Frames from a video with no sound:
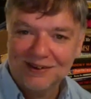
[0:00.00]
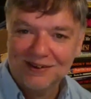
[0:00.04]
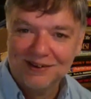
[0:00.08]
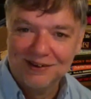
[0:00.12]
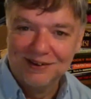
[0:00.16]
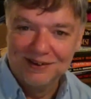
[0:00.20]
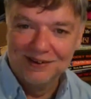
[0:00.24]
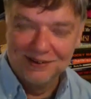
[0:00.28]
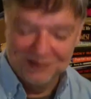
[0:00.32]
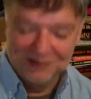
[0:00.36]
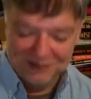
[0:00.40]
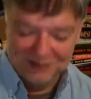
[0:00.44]

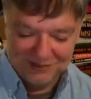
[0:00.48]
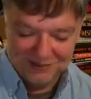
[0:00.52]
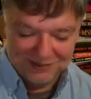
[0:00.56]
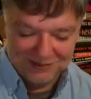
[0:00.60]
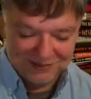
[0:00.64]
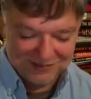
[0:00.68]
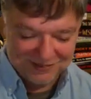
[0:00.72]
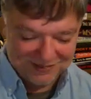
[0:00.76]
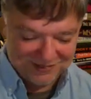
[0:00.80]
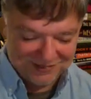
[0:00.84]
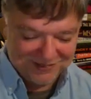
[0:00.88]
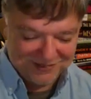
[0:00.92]

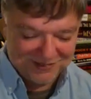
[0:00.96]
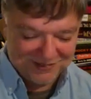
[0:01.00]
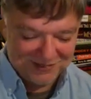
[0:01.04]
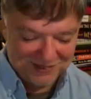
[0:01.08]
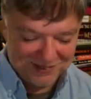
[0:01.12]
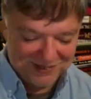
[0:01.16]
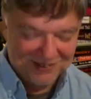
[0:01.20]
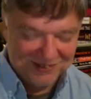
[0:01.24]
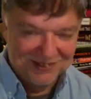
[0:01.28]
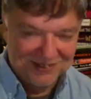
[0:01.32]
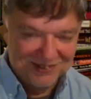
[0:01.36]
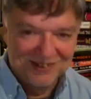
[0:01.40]

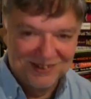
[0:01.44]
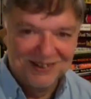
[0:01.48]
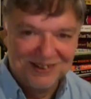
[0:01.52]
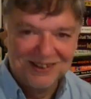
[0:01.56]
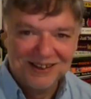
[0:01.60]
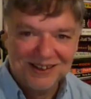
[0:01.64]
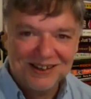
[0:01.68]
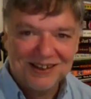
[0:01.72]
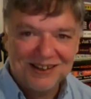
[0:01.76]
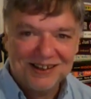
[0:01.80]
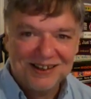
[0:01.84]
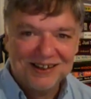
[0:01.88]

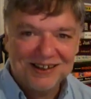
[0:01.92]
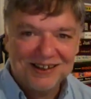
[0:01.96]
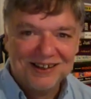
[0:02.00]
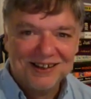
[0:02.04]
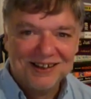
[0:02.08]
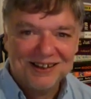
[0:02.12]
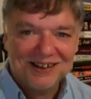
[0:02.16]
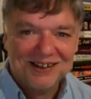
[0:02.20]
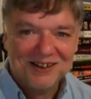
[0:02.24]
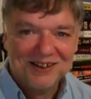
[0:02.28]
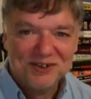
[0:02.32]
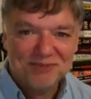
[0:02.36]

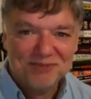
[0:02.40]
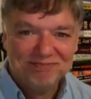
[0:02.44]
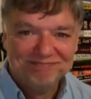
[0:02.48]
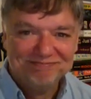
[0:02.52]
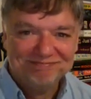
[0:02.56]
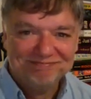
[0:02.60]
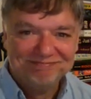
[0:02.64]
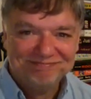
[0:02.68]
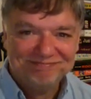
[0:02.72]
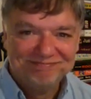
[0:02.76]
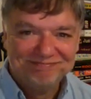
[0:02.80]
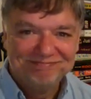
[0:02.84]

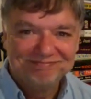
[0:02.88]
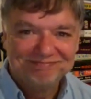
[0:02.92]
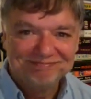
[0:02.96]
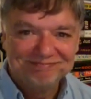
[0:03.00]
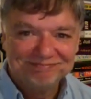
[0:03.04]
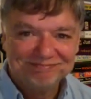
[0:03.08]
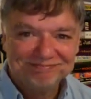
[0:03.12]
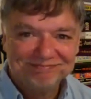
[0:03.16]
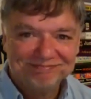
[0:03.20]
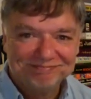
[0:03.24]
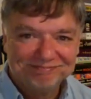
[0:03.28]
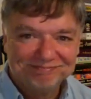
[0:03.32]

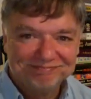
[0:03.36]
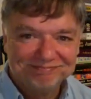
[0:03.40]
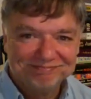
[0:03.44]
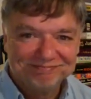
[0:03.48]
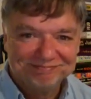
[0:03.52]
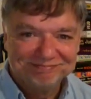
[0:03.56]
(silent)